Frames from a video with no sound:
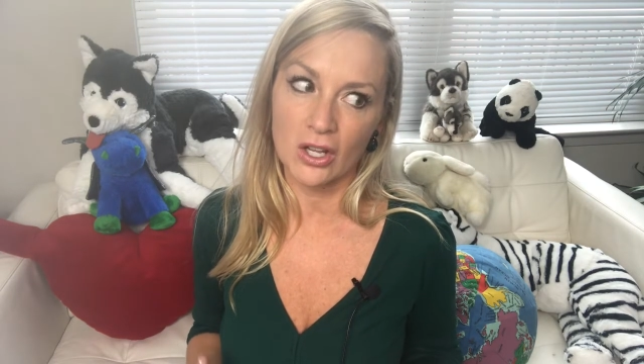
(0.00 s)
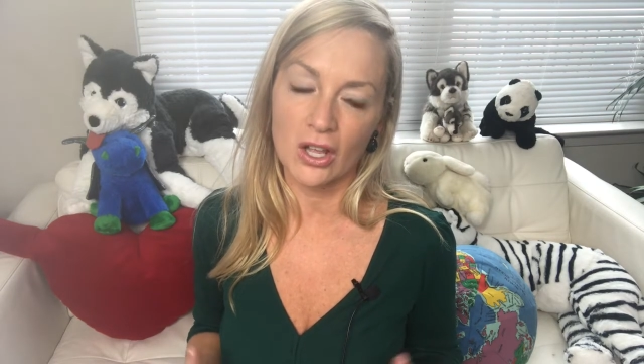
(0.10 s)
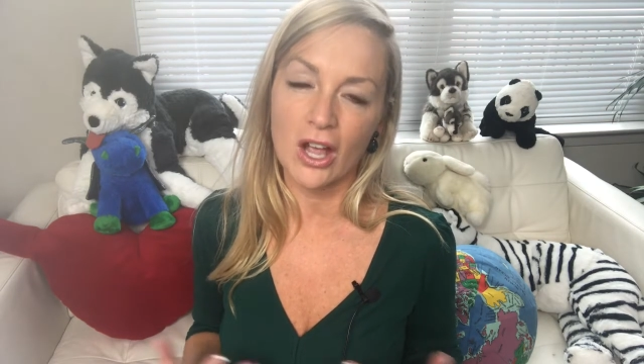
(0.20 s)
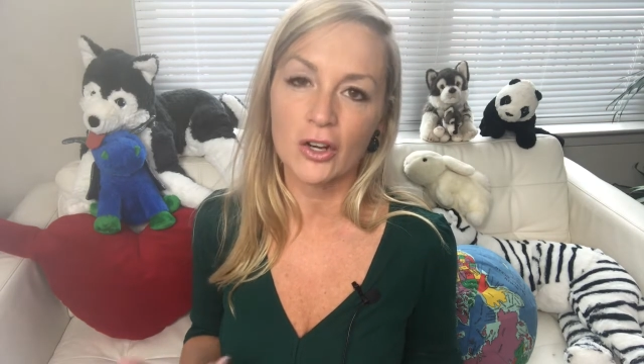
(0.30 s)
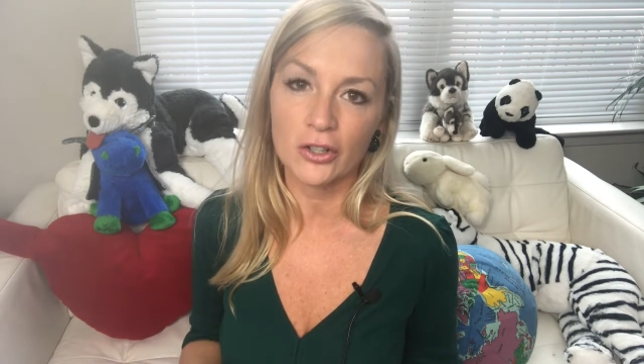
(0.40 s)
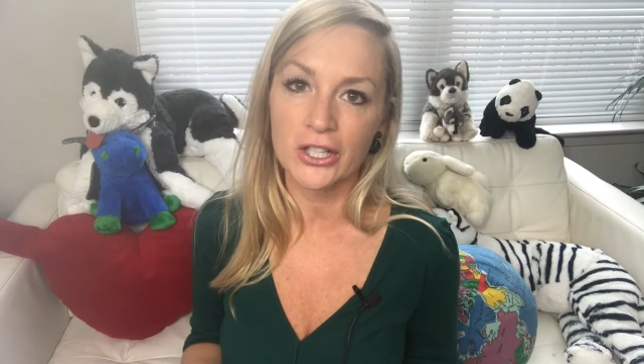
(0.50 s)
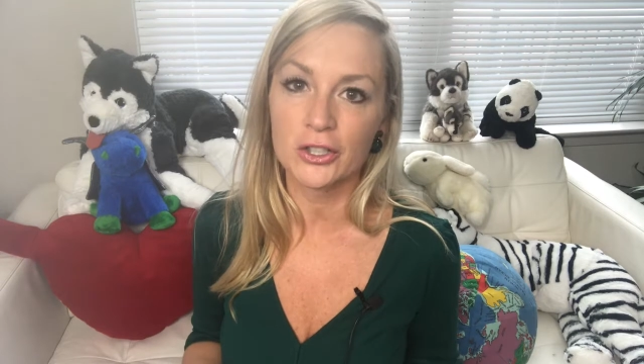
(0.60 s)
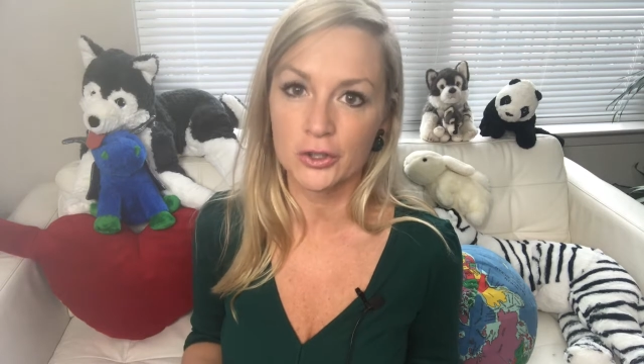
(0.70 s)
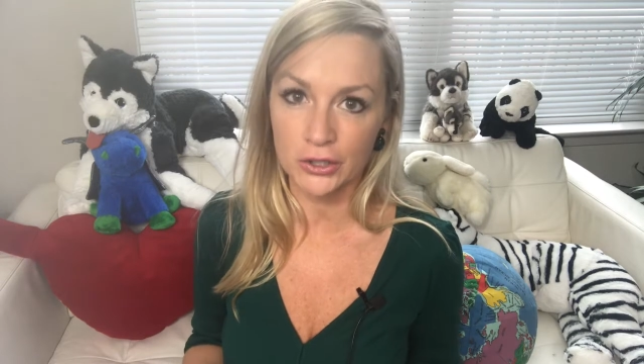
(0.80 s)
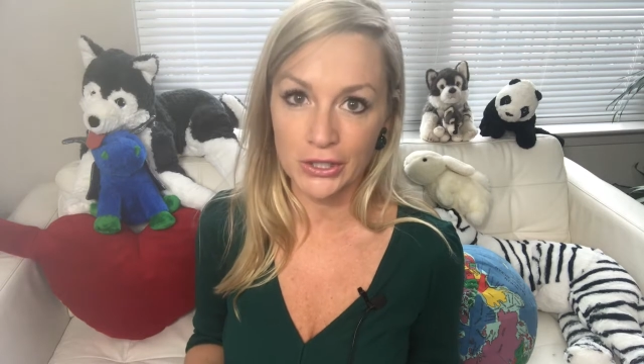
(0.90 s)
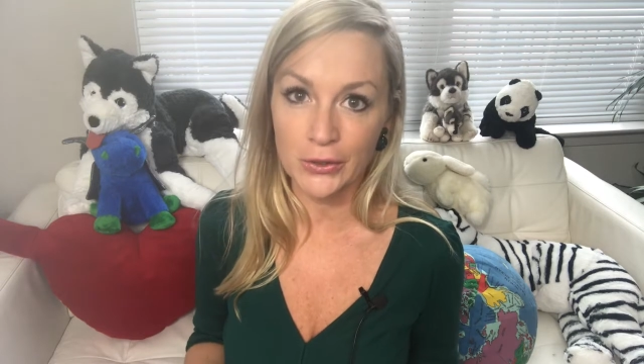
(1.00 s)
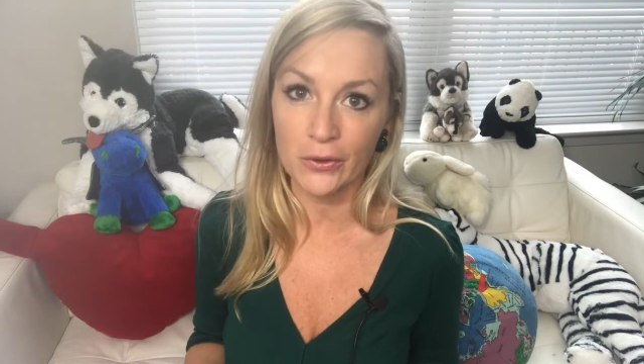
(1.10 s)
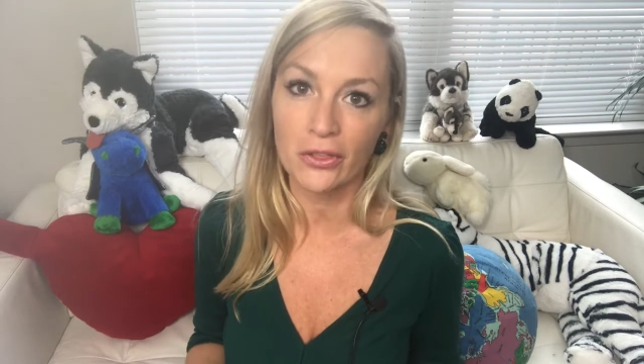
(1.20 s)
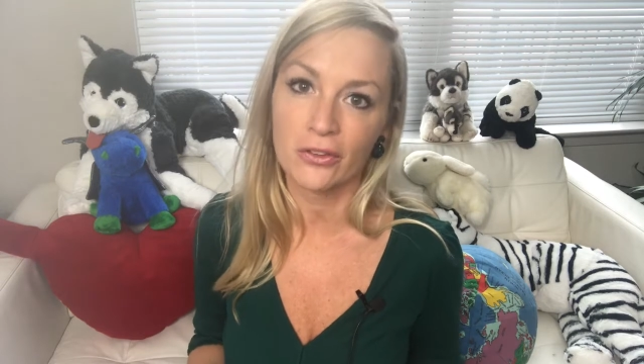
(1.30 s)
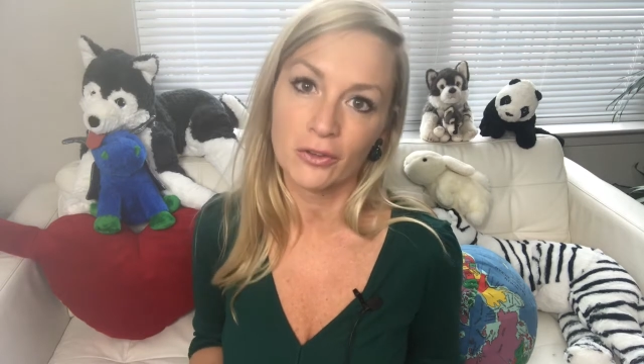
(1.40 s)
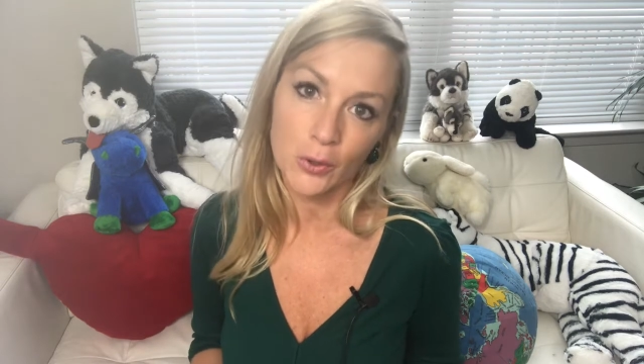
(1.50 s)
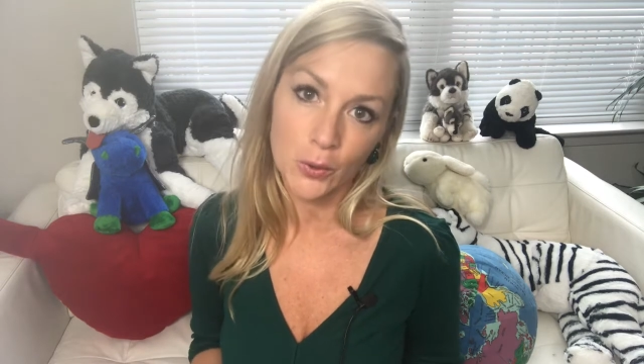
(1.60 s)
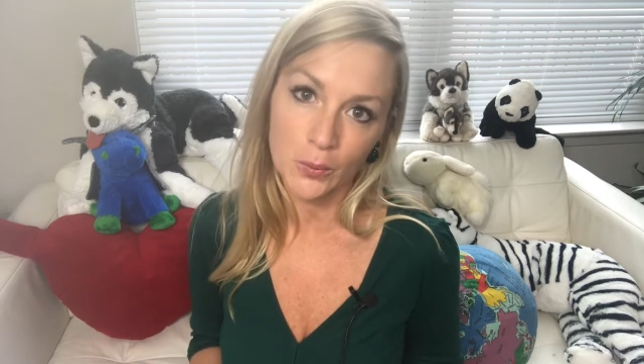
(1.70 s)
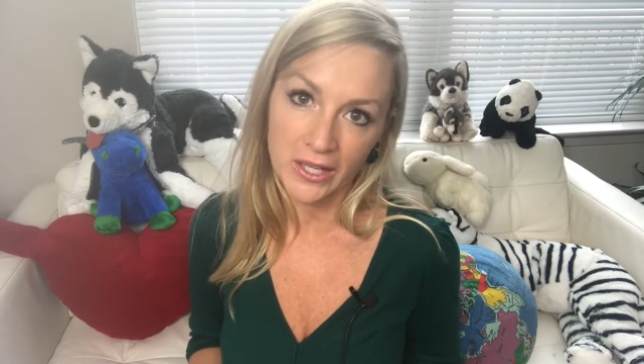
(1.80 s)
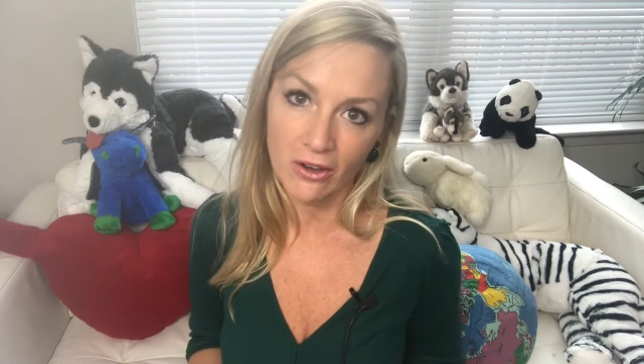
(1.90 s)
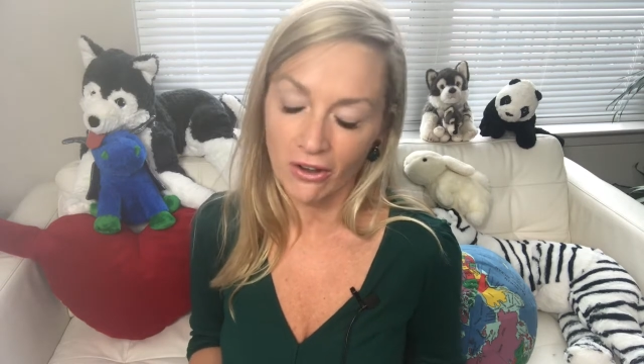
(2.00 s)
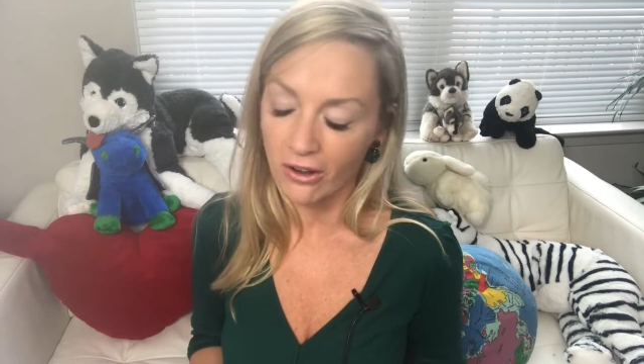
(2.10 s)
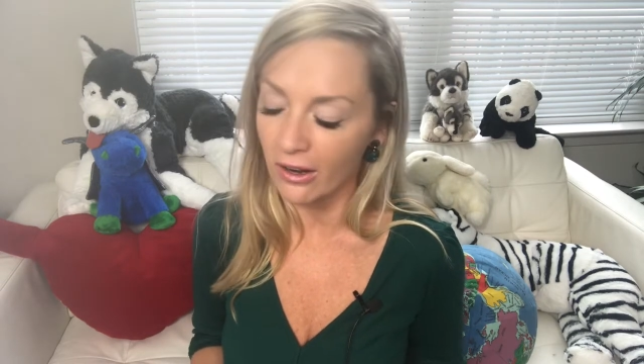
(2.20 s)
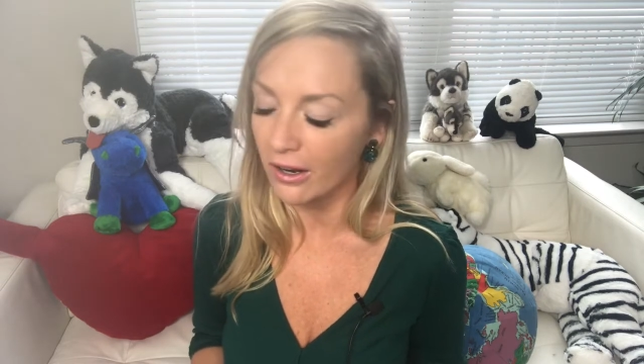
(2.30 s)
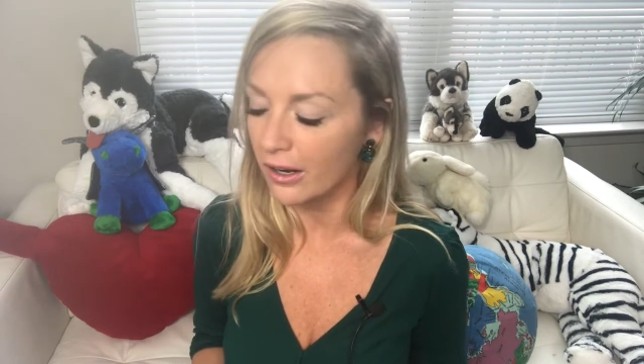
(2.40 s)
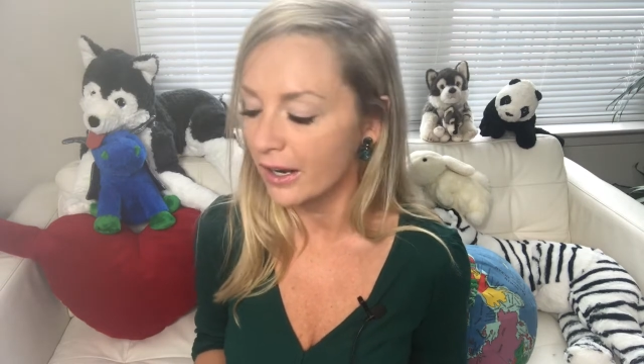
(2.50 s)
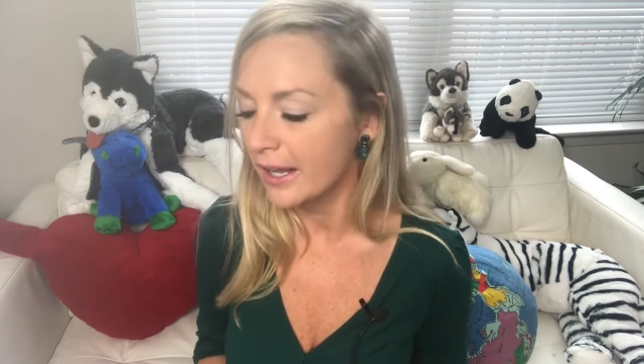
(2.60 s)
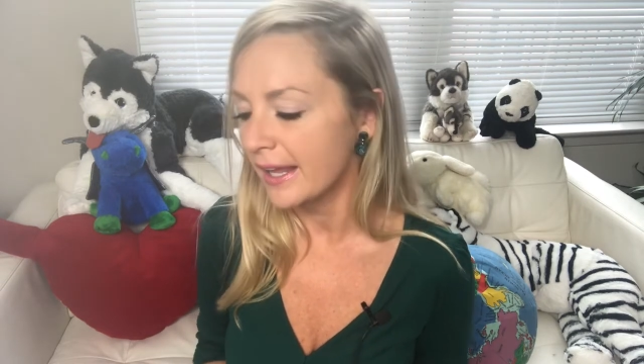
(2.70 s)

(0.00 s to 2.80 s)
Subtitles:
a greater truth of who we are.